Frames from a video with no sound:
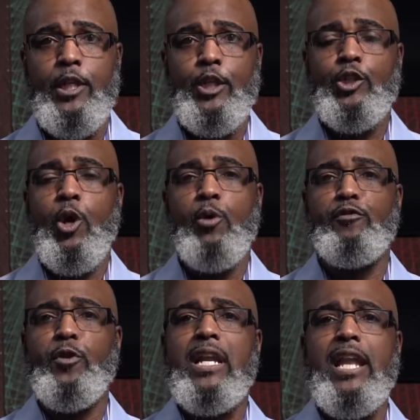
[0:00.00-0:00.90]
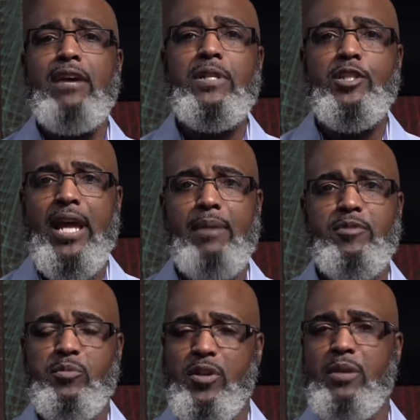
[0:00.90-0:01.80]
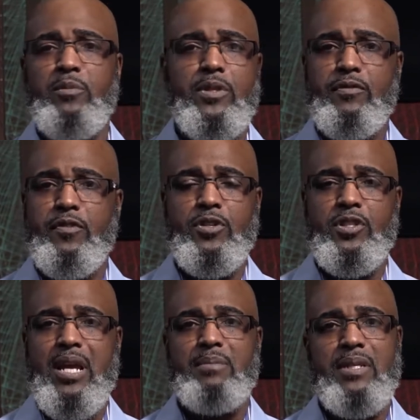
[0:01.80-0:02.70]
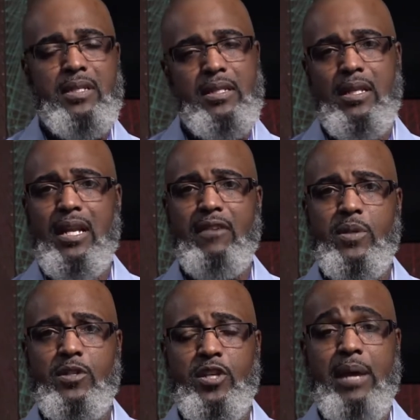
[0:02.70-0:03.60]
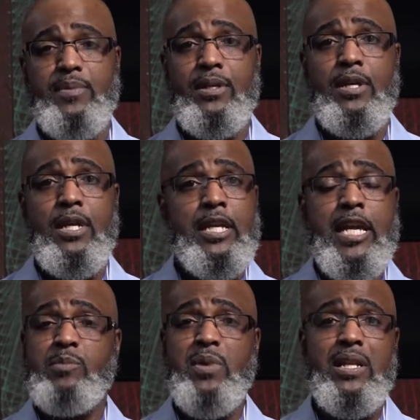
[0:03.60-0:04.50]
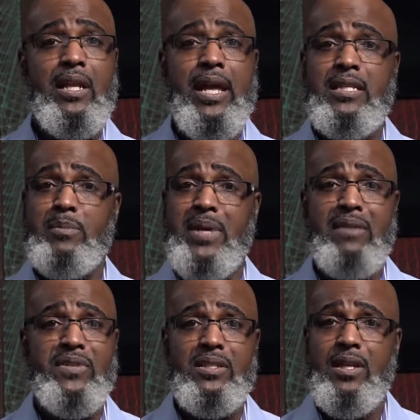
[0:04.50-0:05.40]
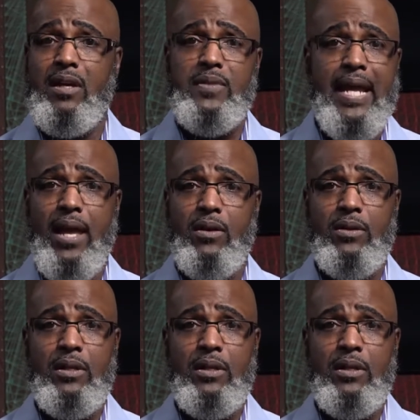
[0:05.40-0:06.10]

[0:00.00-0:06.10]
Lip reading: So for 11 chapters, beginning with the first chapter to the 11th chapter, he's been laying some heavy stuff down.